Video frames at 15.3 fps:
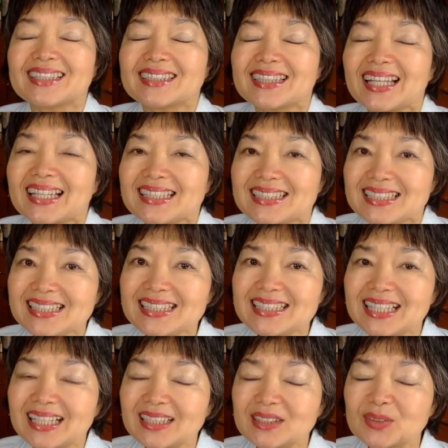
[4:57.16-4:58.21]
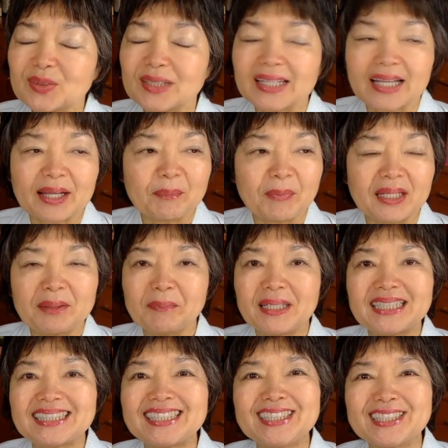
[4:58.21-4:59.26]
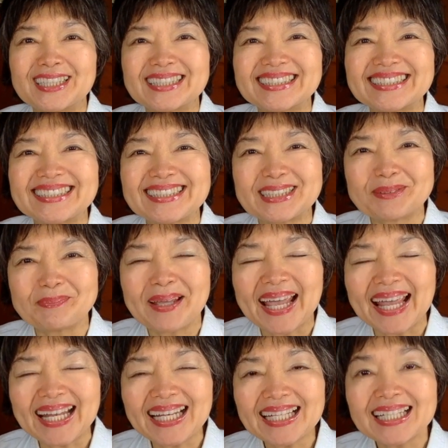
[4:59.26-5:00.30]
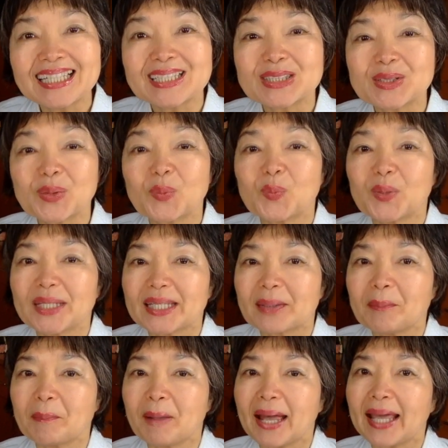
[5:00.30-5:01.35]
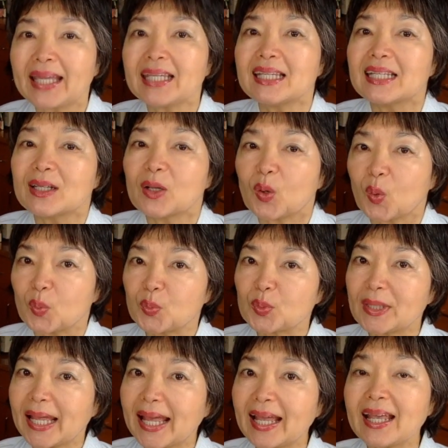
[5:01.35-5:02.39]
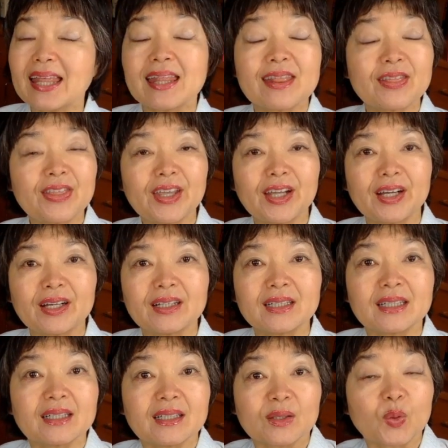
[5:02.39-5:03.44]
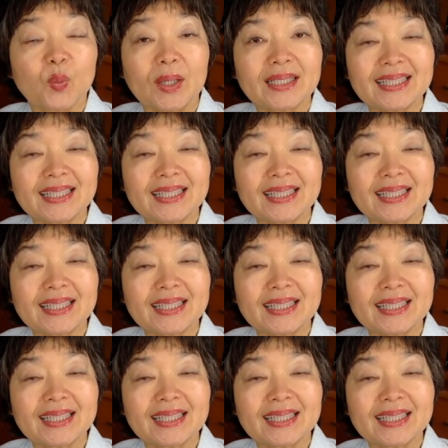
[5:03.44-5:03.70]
In jinja, so there are many jinjas in Japan, so we can buy ofuda there quite